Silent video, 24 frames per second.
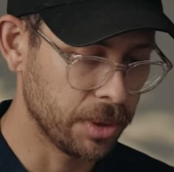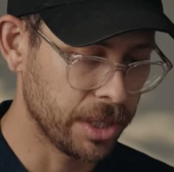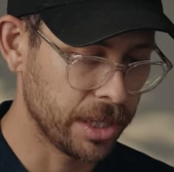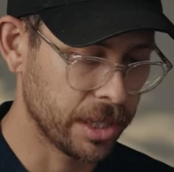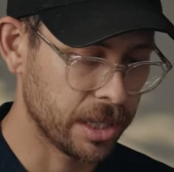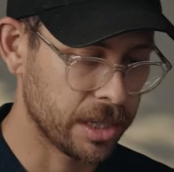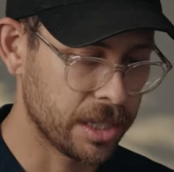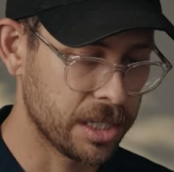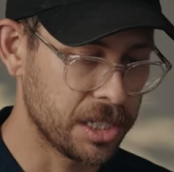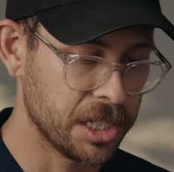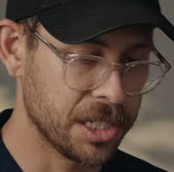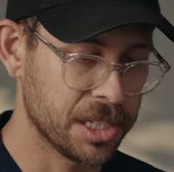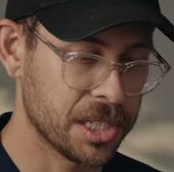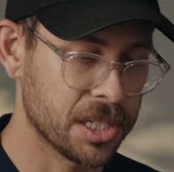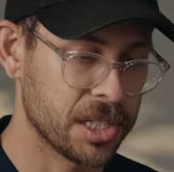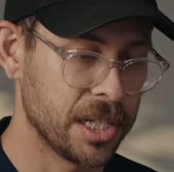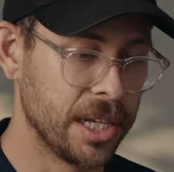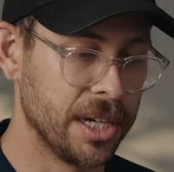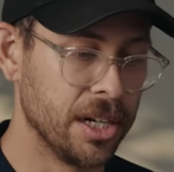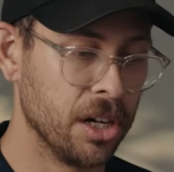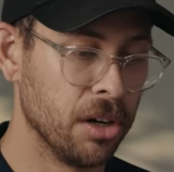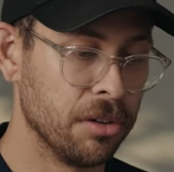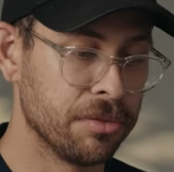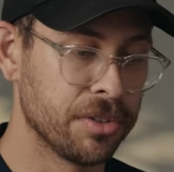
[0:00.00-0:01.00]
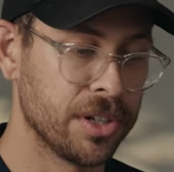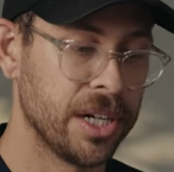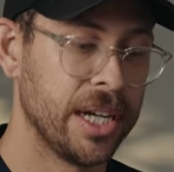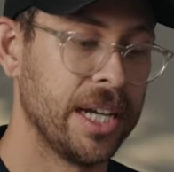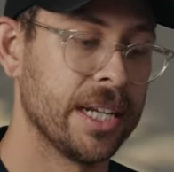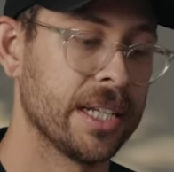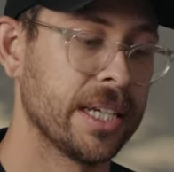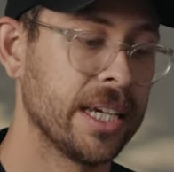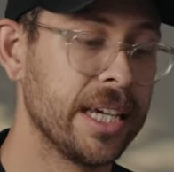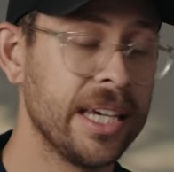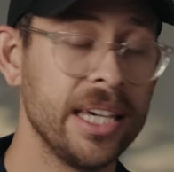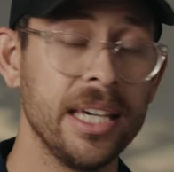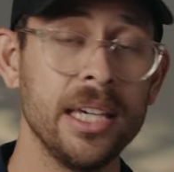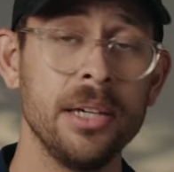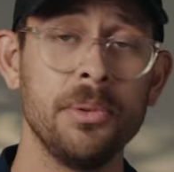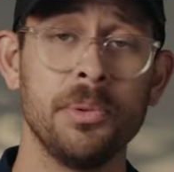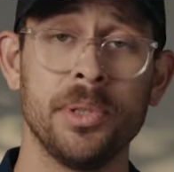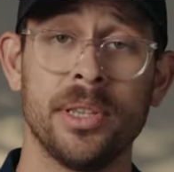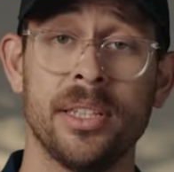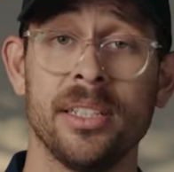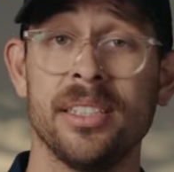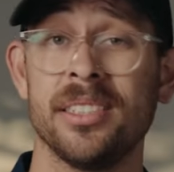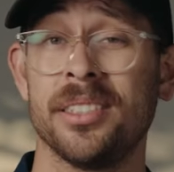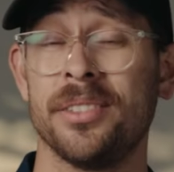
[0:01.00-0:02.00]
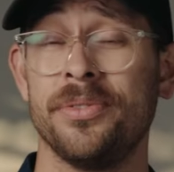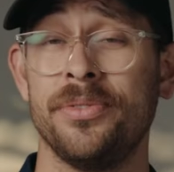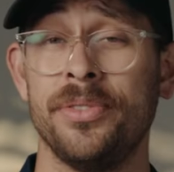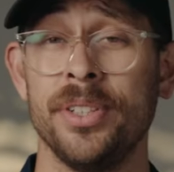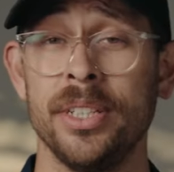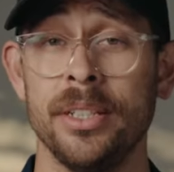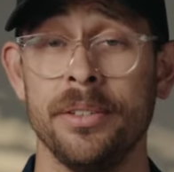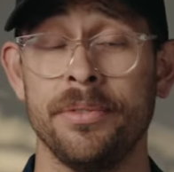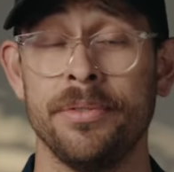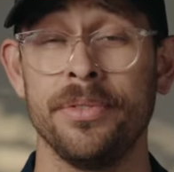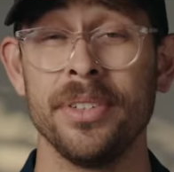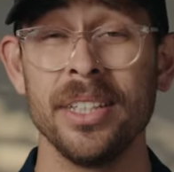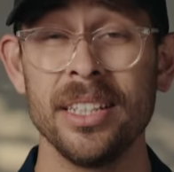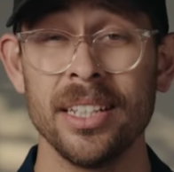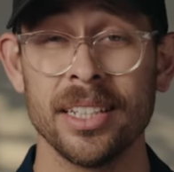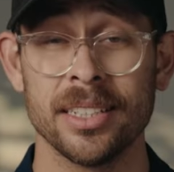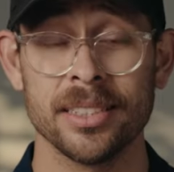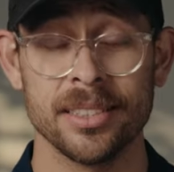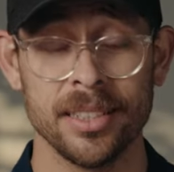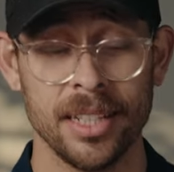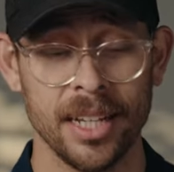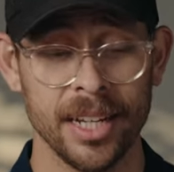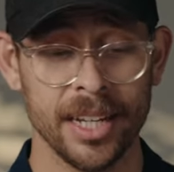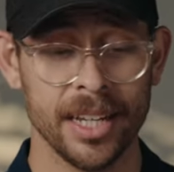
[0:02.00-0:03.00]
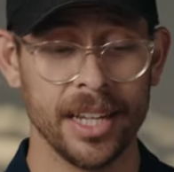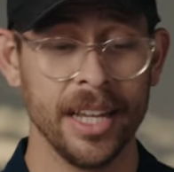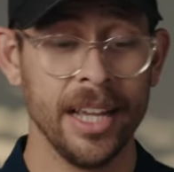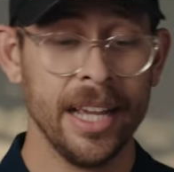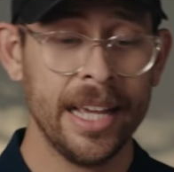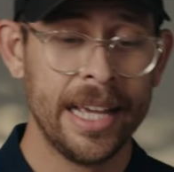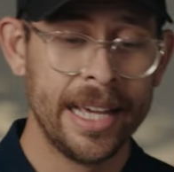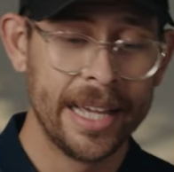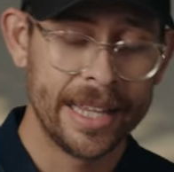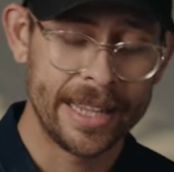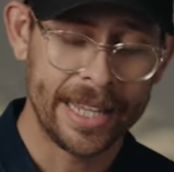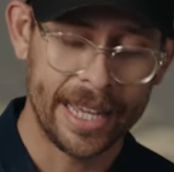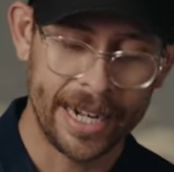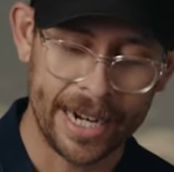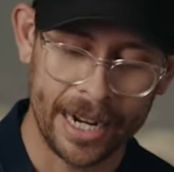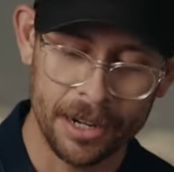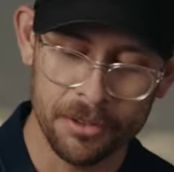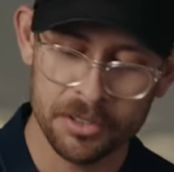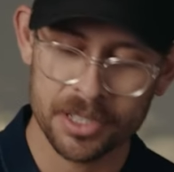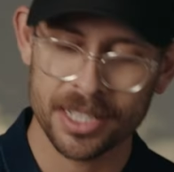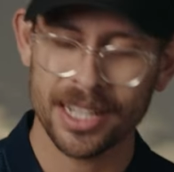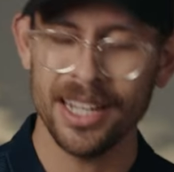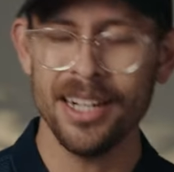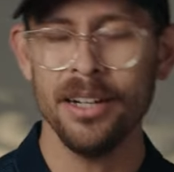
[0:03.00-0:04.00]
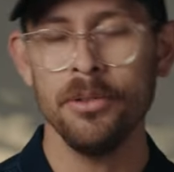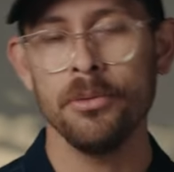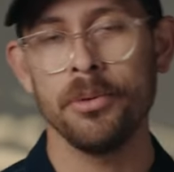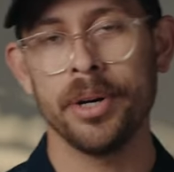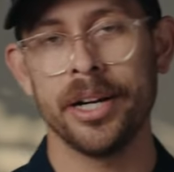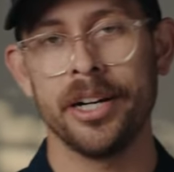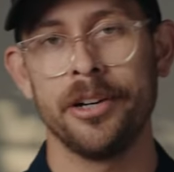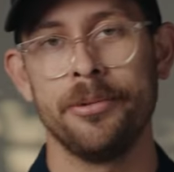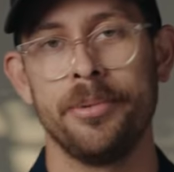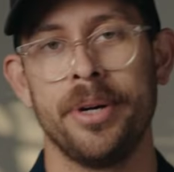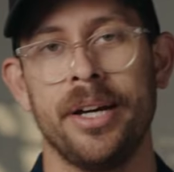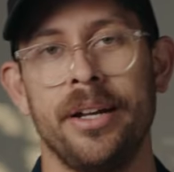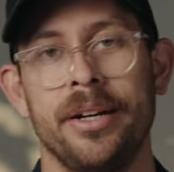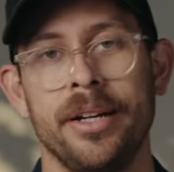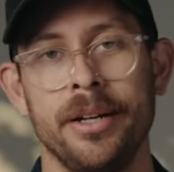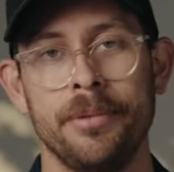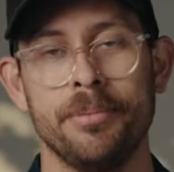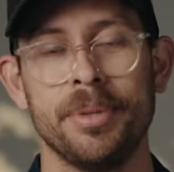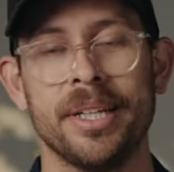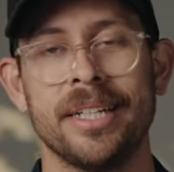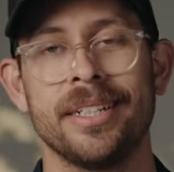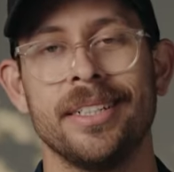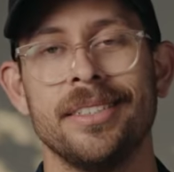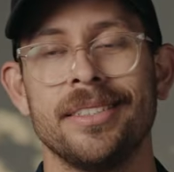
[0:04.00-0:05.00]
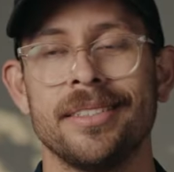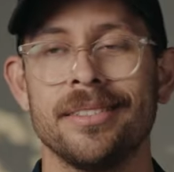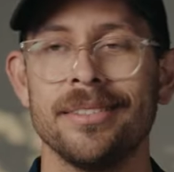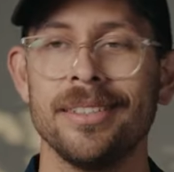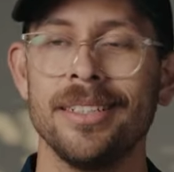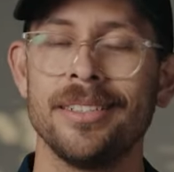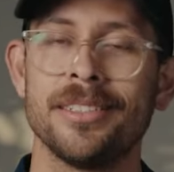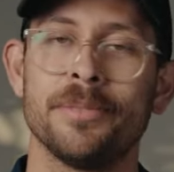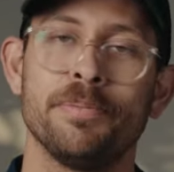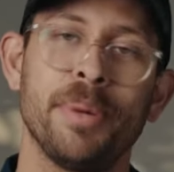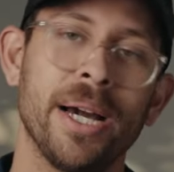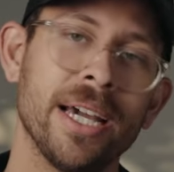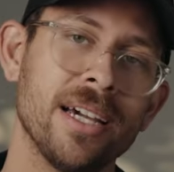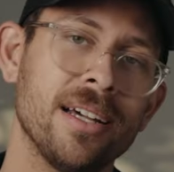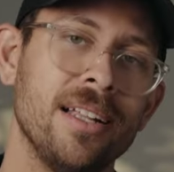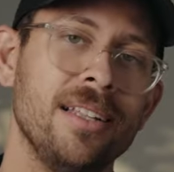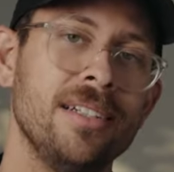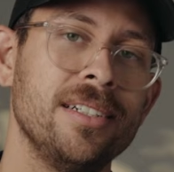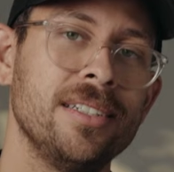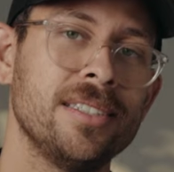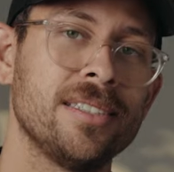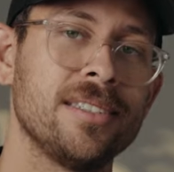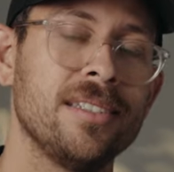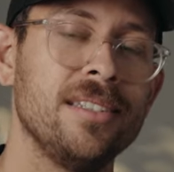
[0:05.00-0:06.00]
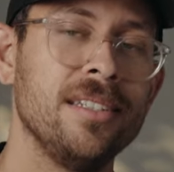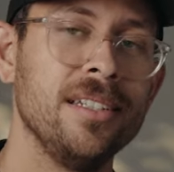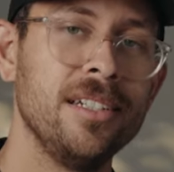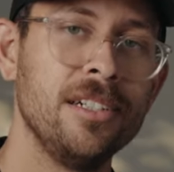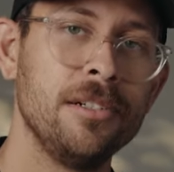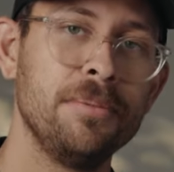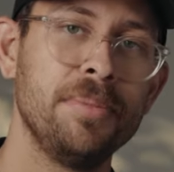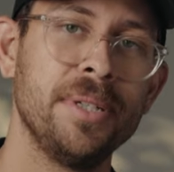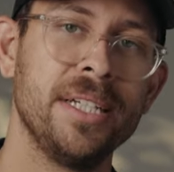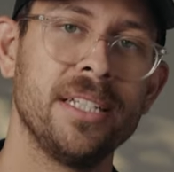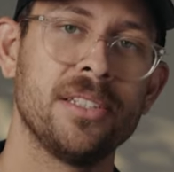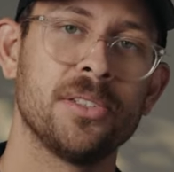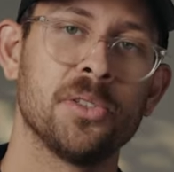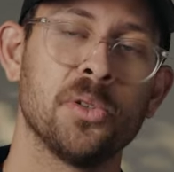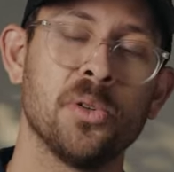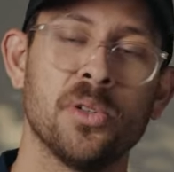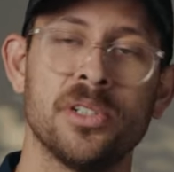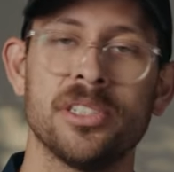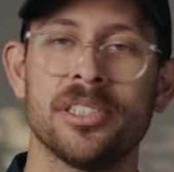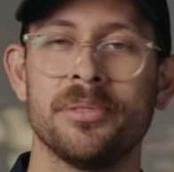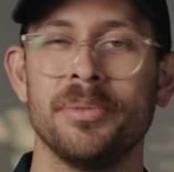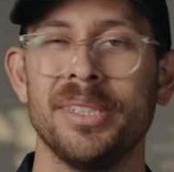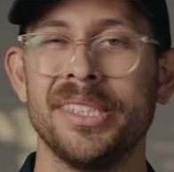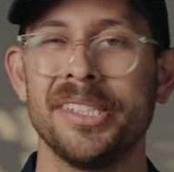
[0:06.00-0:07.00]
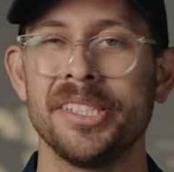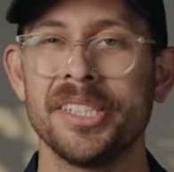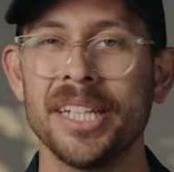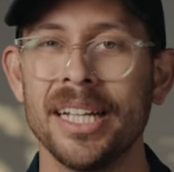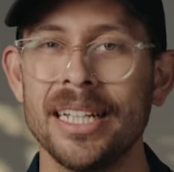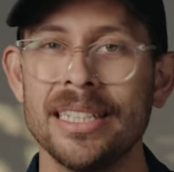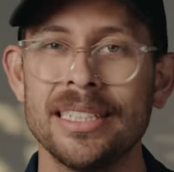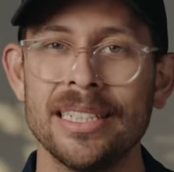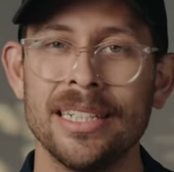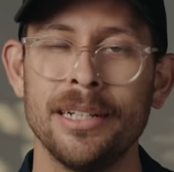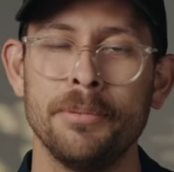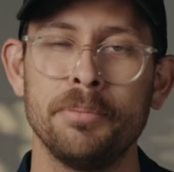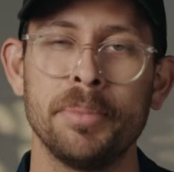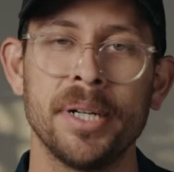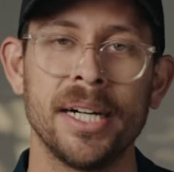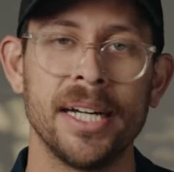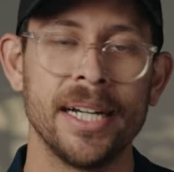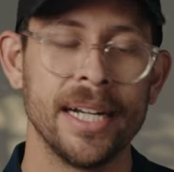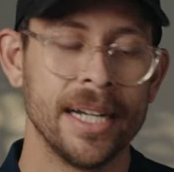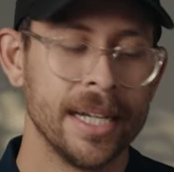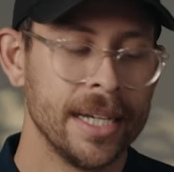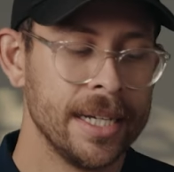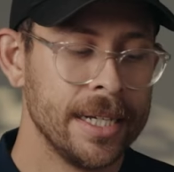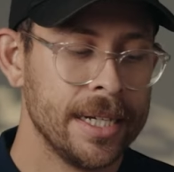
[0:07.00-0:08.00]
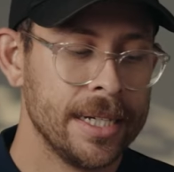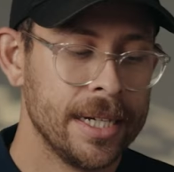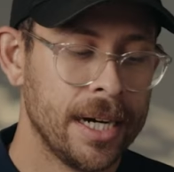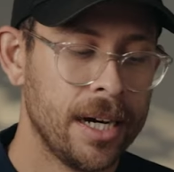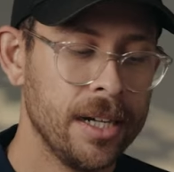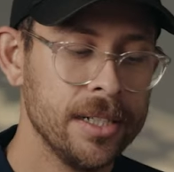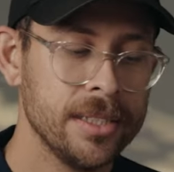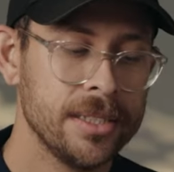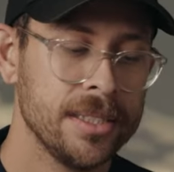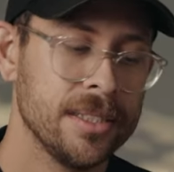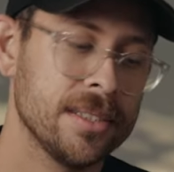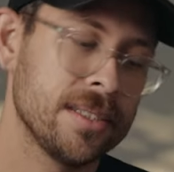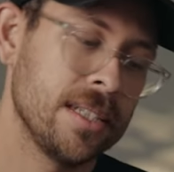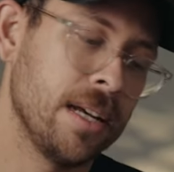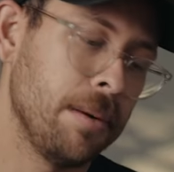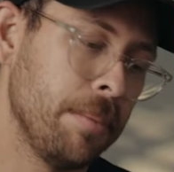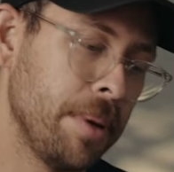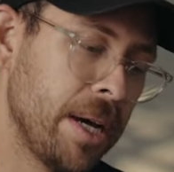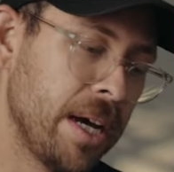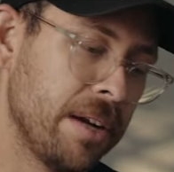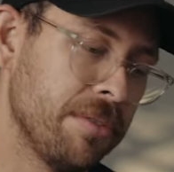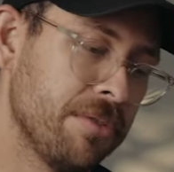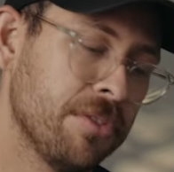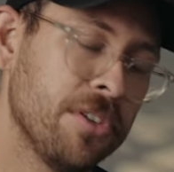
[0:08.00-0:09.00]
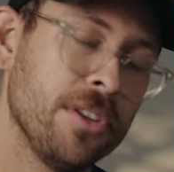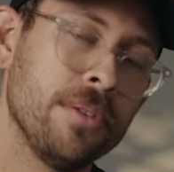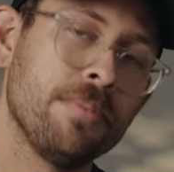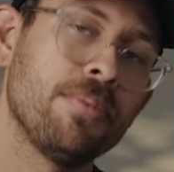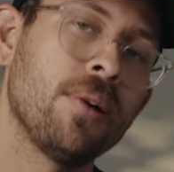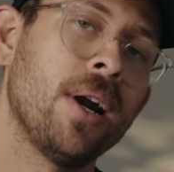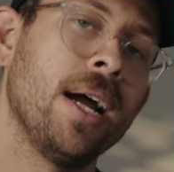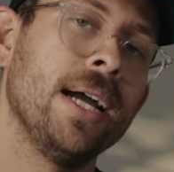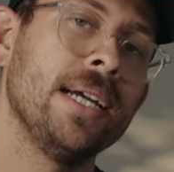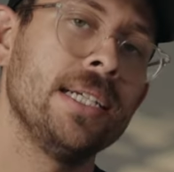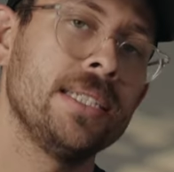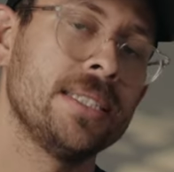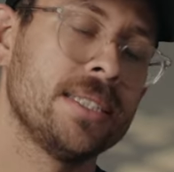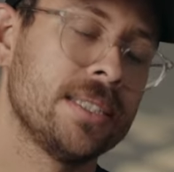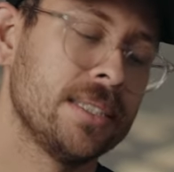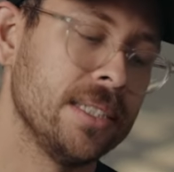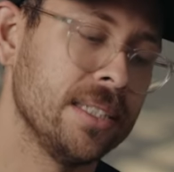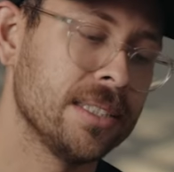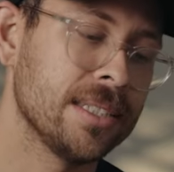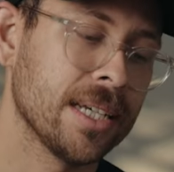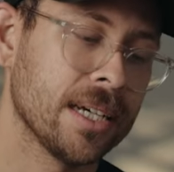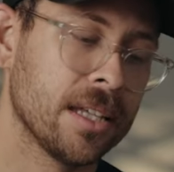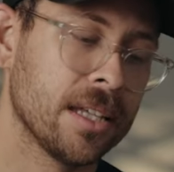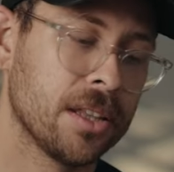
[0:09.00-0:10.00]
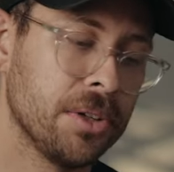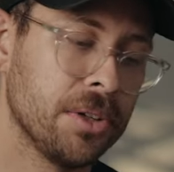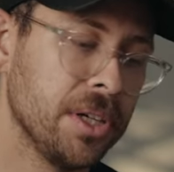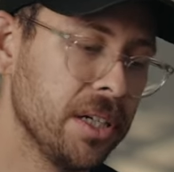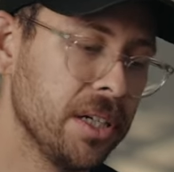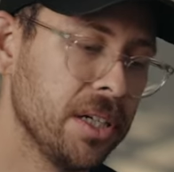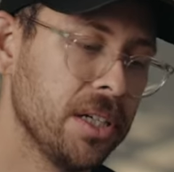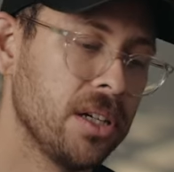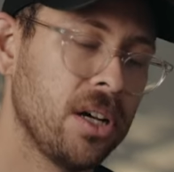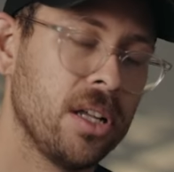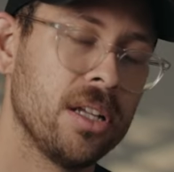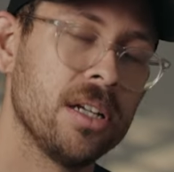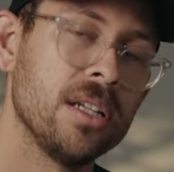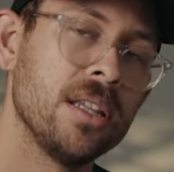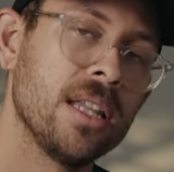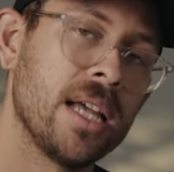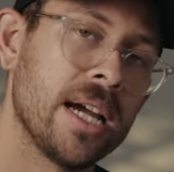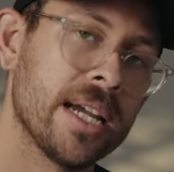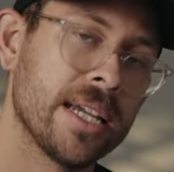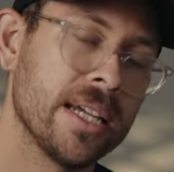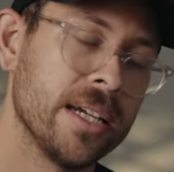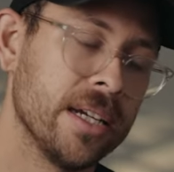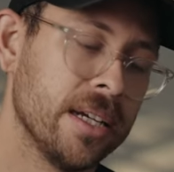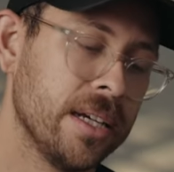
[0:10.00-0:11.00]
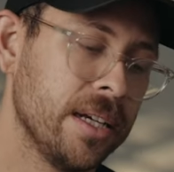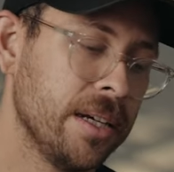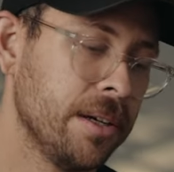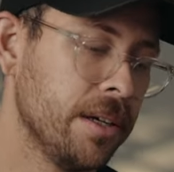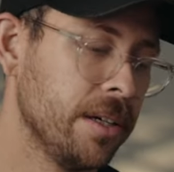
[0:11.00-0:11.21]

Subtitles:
with just an overhead key with the Felix light that I was kind of worried about it because its bicolor is a little bit towards magenta, but honestly, it's not bad. For the price, it's like a $300 light,